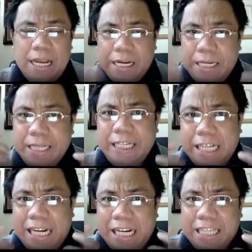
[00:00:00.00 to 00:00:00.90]
This
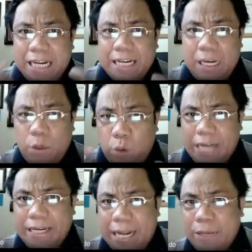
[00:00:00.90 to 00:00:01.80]
is exactly
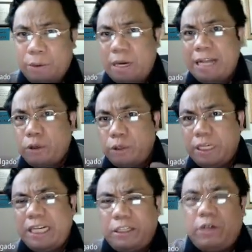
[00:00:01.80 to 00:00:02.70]
what I would like to
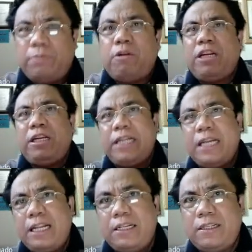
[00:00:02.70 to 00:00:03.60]
teach you about
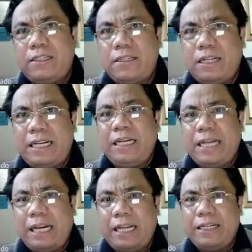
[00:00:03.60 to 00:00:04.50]
intelligence.
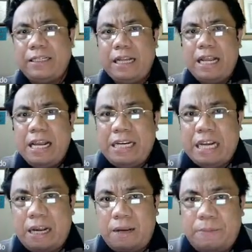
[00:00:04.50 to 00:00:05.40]

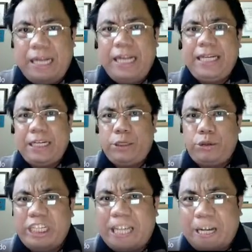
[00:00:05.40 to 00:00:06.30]
The ability to
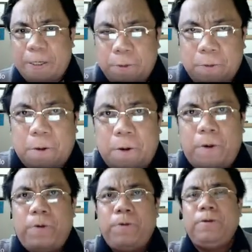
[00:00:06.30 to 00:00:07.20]
decide on your
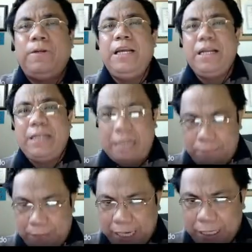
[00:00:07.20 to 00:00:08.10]
own, the
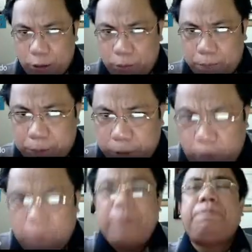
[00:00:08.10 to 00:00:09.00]
ability to
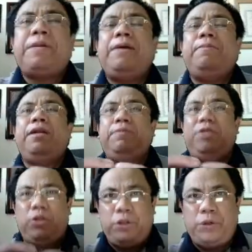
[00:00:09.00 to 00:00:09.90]
solve the
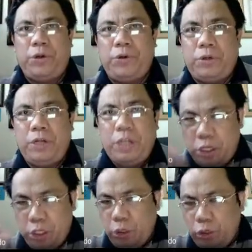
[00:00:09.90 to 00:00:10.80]
problems on your own,
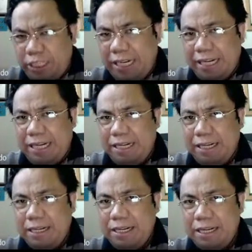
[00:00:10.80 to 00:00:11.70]
using
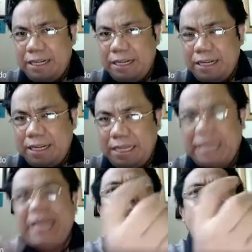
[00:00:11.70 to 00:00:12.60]

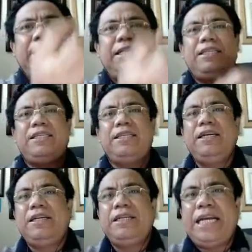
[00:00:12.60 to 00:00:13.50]
the knowledge
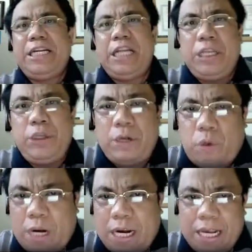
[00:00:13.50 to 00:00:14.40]
that you
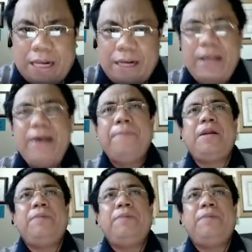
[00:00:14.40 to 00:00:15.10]
acquire from